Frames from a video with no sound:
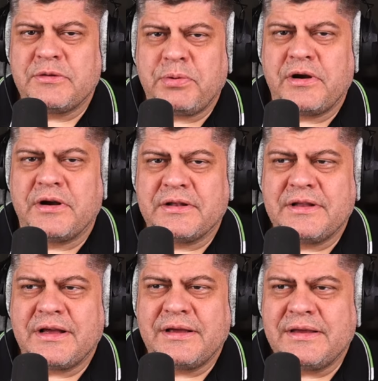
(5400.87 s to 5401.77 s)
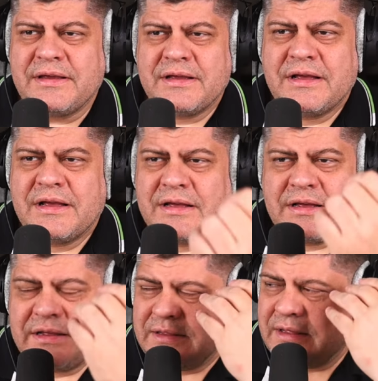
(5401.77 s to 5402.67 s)
apart. I
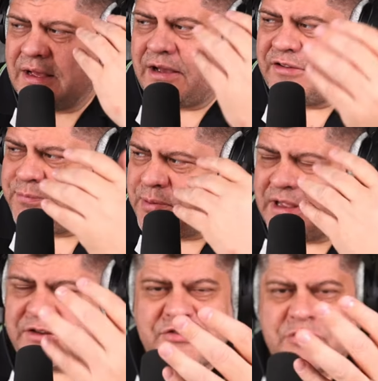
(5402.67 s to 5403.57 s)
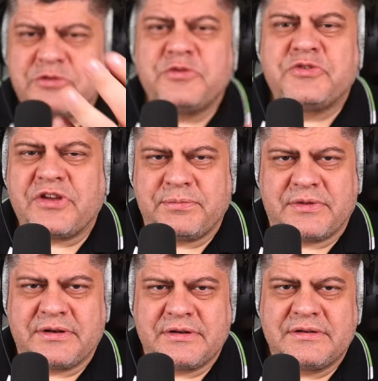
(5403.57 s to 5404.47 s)
I've pledged to do
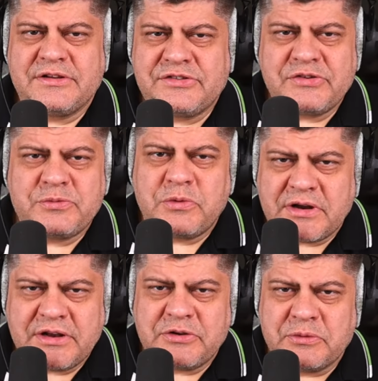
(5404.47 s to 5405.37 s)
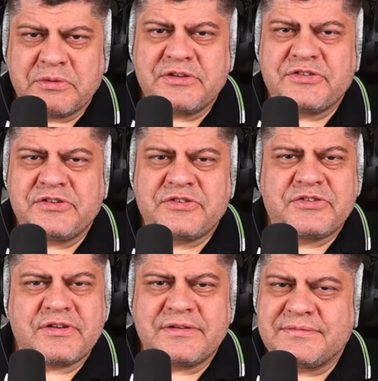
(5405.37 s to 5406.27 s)
something. This is what I do. This
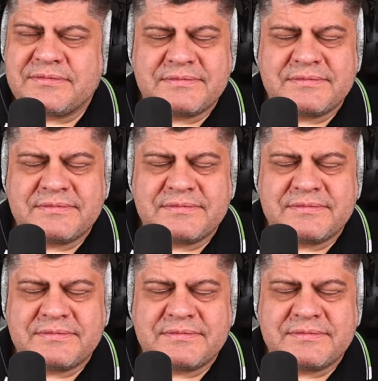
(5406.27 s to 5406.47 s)
is. Uh,